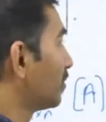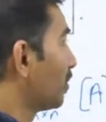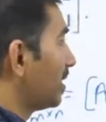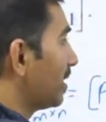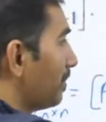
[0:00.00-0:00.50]

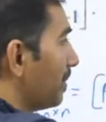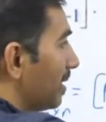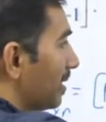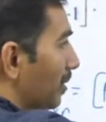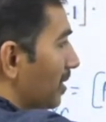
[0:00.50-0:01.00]
So identity
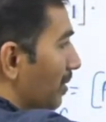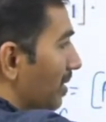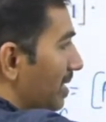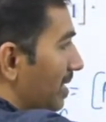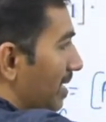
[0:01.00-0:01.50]
matrix is on
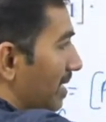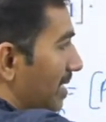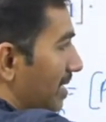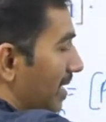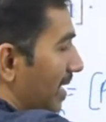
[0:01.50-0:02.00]
this
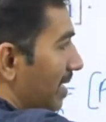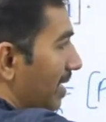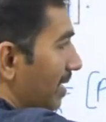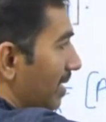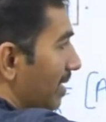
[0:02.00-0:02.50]
side,
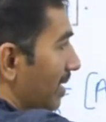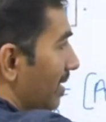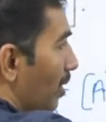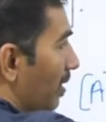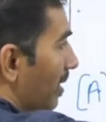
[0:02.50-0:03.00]
right?
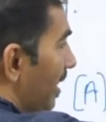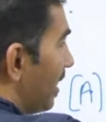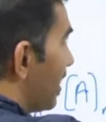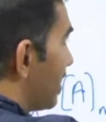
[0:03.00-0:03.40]
On the right hand